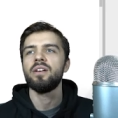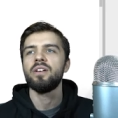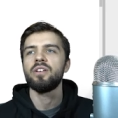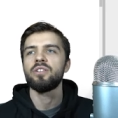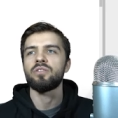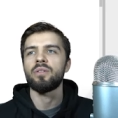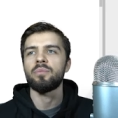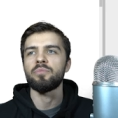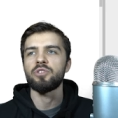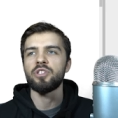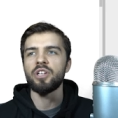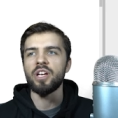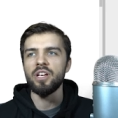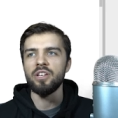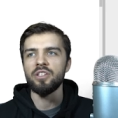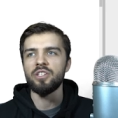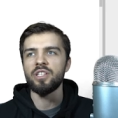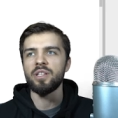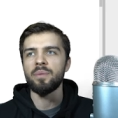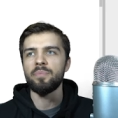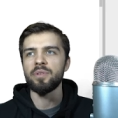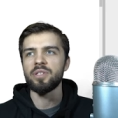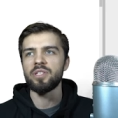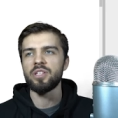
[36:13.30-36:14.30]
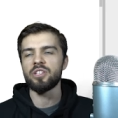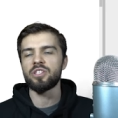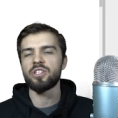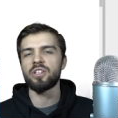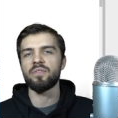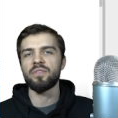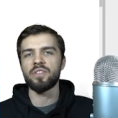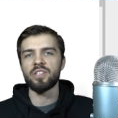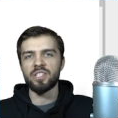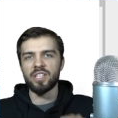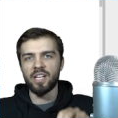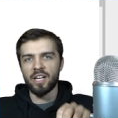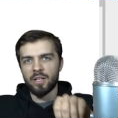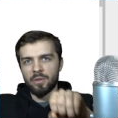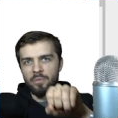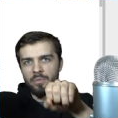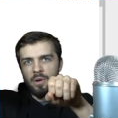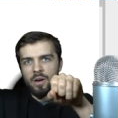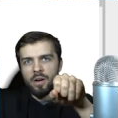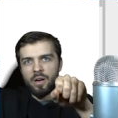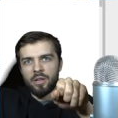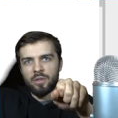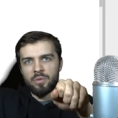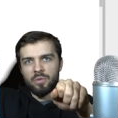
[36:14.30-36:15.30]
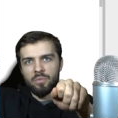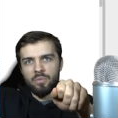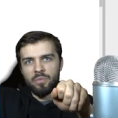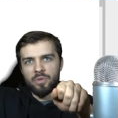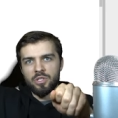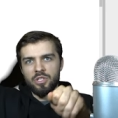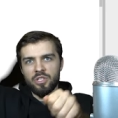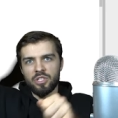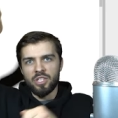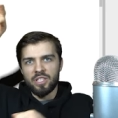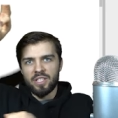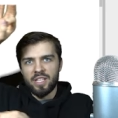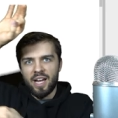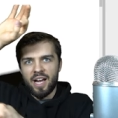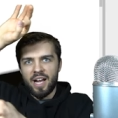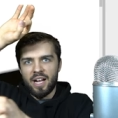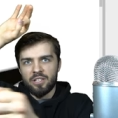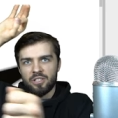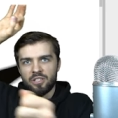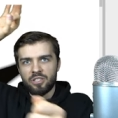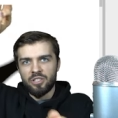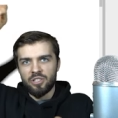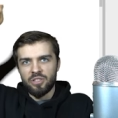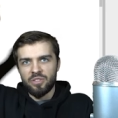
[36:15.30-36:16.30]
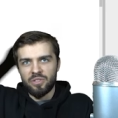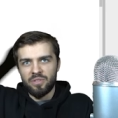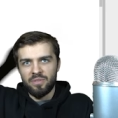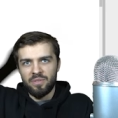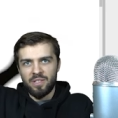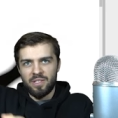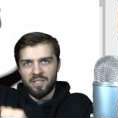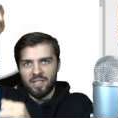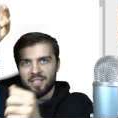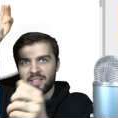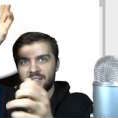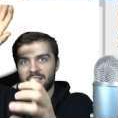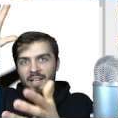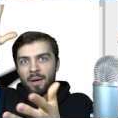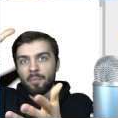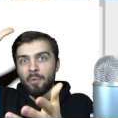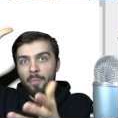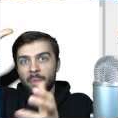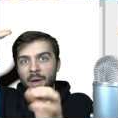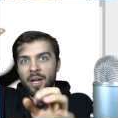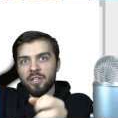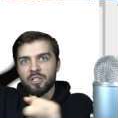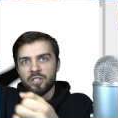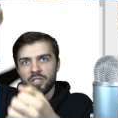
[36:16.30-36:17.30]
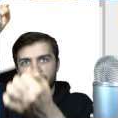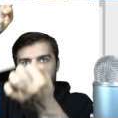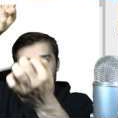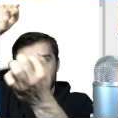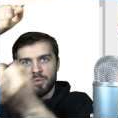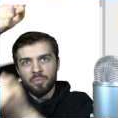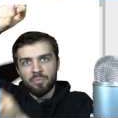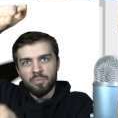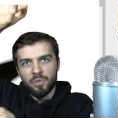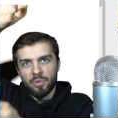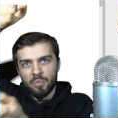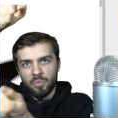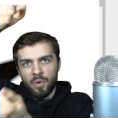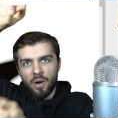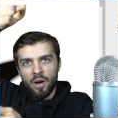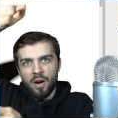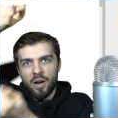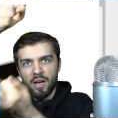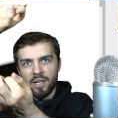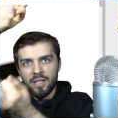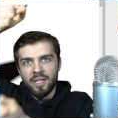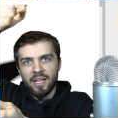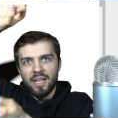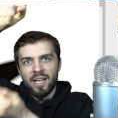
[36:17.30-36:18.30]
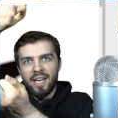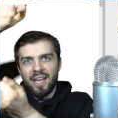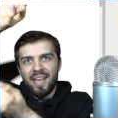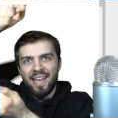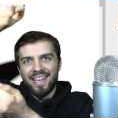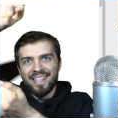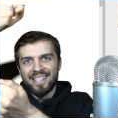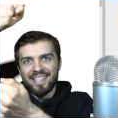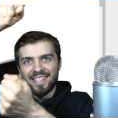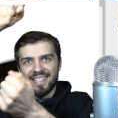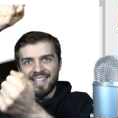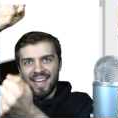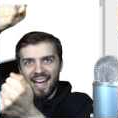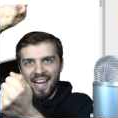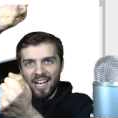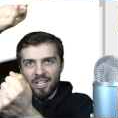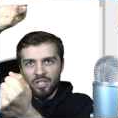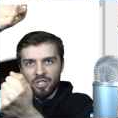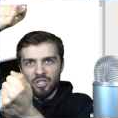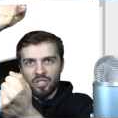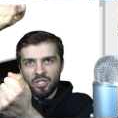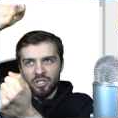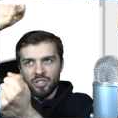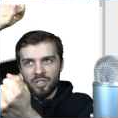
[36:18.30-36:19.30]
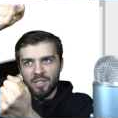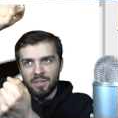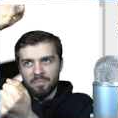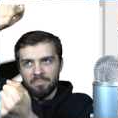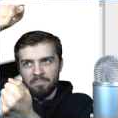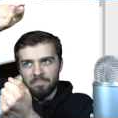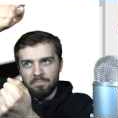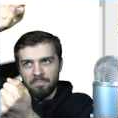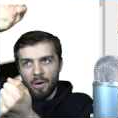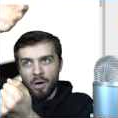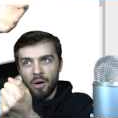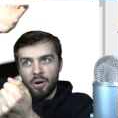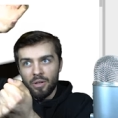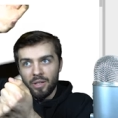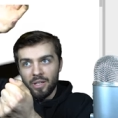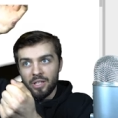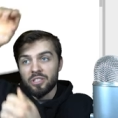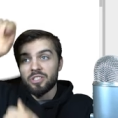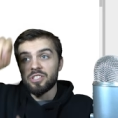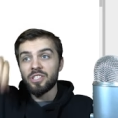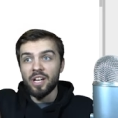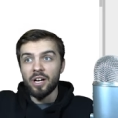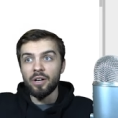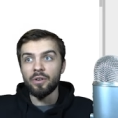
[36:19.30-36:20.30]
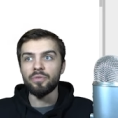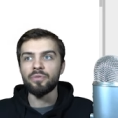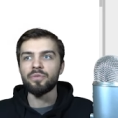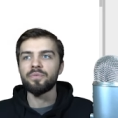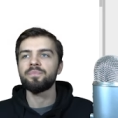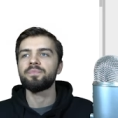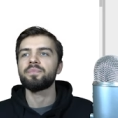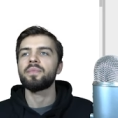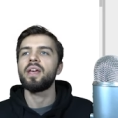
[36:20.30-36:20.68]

So I'm changing the position of the second rod, which is attached. It's like the double pendulum. The, the rod is attached to the ball itself.